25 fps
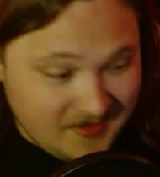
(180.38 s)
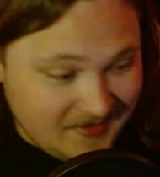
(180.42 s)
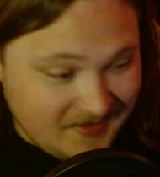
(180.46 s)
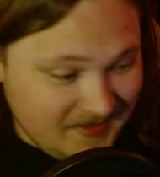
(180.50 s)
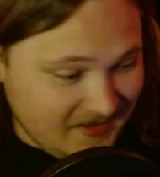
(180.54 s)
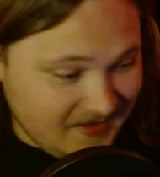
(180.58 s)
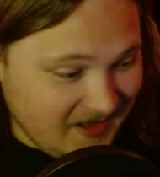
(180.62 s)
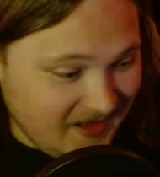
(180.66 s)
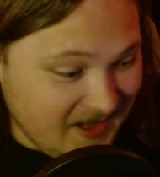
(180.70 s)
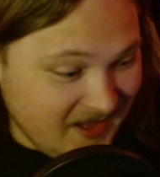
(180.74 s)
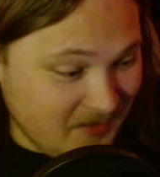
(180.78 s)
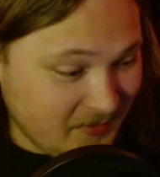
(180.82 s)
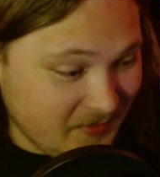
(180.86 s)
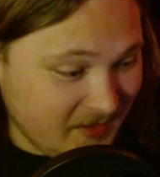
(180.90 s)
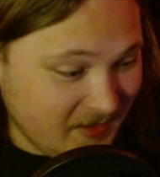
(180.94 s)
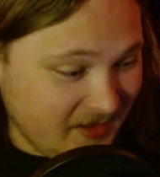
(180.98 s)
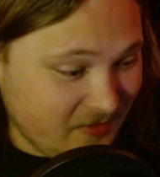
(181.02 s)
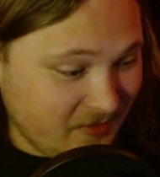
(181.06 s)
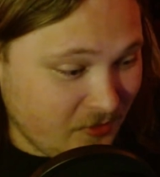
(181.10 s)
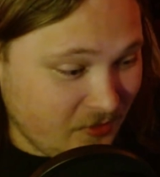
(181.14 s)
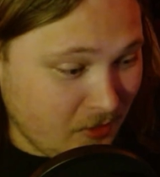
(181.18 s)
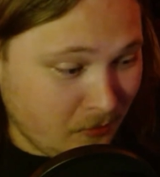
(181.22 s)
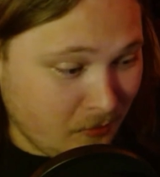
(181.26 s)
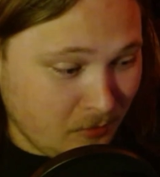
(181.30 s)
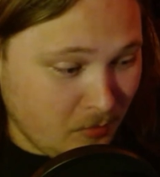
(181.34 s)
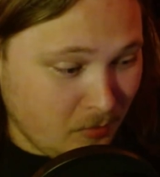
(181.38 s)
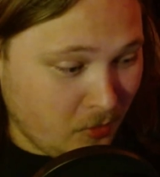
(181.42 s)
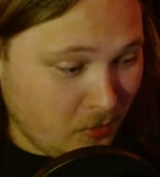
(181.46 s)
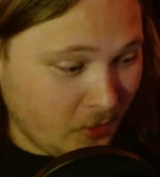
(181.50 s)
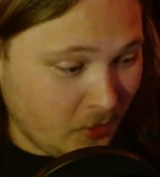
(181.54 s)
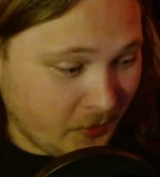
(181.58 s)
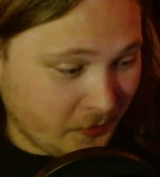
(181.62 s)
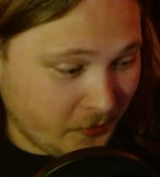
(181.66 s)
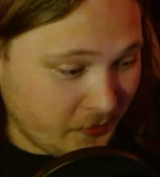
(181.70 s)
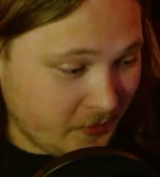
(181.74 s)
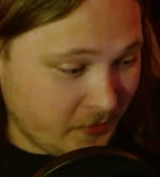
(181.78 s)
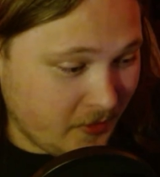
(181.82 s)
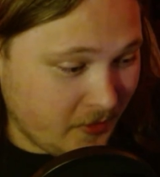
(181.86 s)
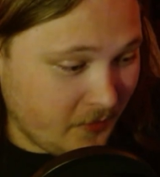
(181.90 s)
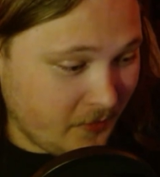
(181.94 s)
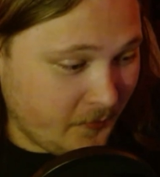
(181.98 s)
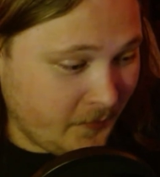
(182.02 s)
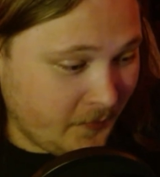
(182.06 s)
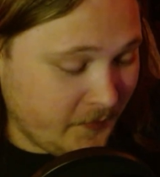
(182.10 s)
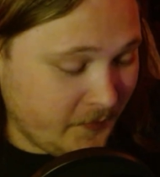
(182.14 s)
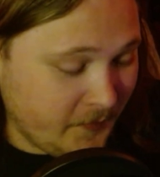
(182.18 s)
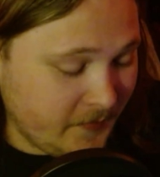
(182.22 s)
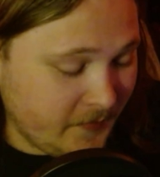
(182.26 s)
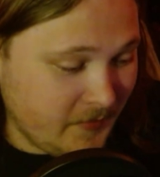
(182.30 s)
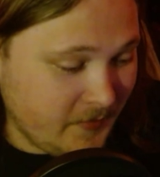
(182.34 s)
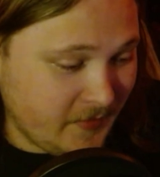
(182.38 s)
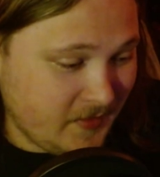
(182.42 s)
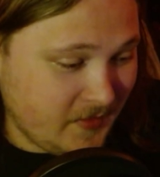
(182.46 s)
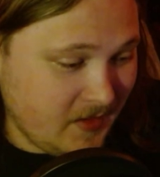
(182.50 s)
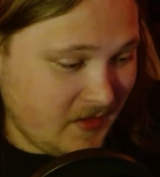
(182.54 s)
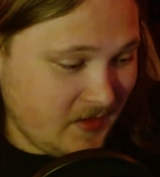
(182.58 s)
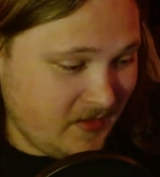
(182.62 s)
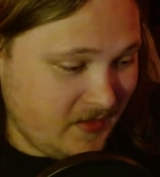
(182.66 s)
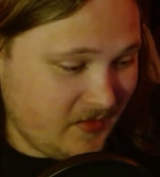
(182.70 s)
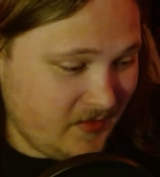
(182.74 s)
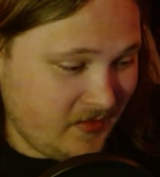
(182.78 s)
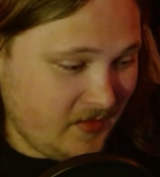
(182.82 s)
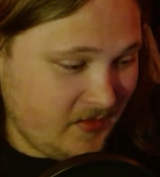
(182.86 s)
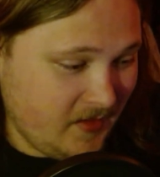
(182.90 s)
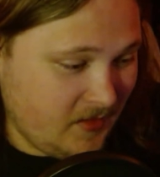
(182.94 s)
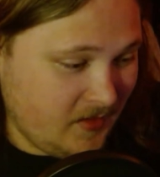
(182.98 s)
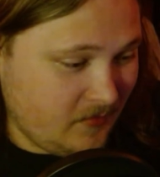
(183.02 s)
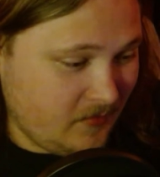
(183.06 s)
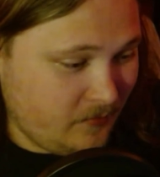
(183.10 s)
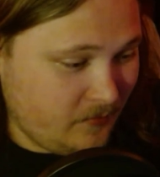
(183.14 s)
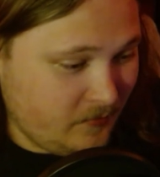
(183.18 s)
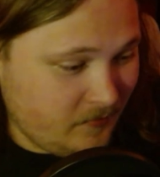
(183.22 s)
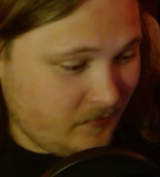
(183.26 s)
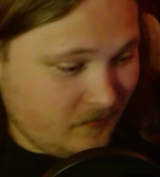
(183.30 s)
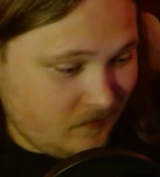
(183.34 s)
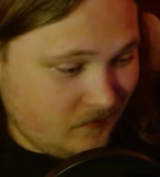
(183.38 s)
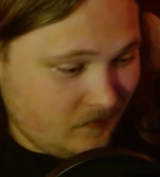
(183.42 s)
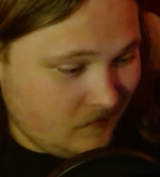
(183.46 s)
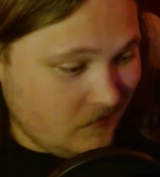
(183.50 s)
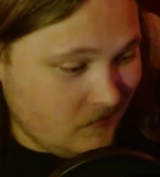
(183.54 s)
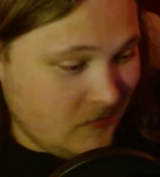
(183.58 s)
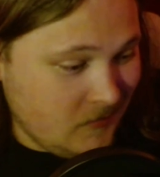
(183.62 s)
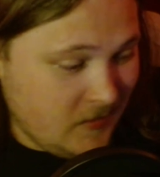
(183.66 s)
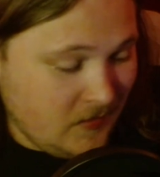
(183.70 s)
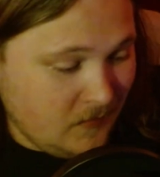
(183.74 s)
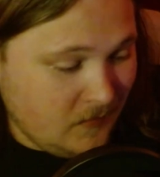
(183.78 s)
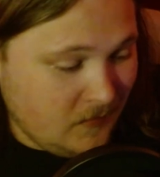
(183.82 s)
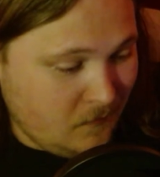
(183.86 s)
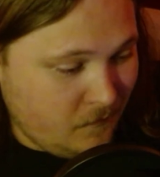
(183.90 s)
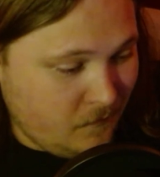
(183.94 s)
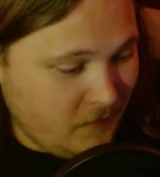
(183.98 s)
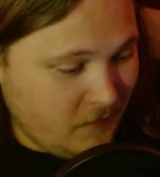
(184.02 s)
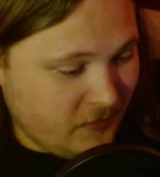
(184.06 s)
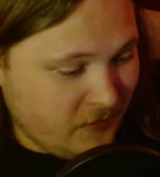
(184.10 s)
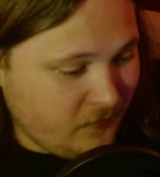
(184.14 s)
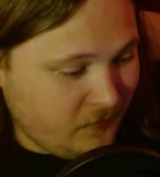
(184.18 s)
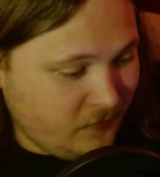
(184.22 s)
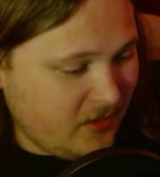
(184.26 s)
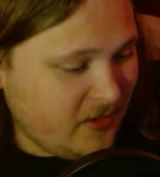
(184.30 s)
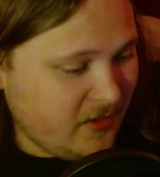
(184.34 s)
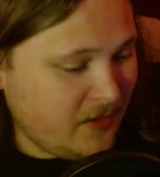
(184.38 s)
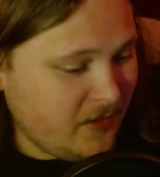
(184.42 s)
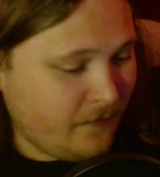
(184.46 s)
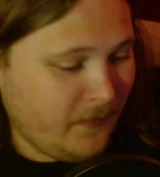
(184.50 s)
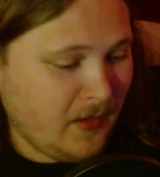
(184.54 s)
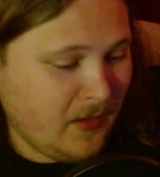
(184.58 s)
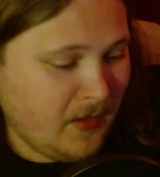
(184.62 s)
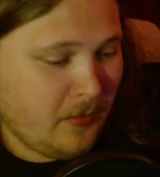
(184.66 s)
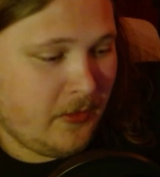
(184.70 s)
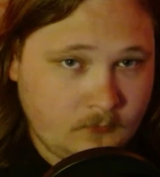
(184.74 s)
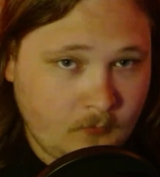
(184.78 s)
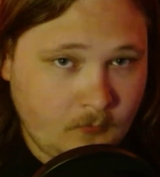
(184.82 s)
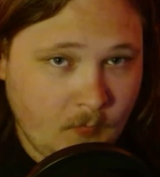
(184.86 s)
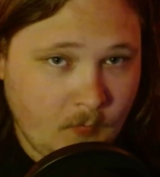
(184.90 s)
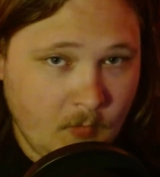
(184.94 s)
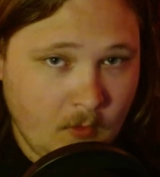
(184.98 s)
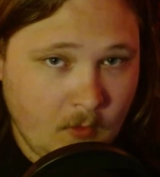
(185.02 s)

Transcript: times, and he has no remorse. So this guy is like, fits right into the family.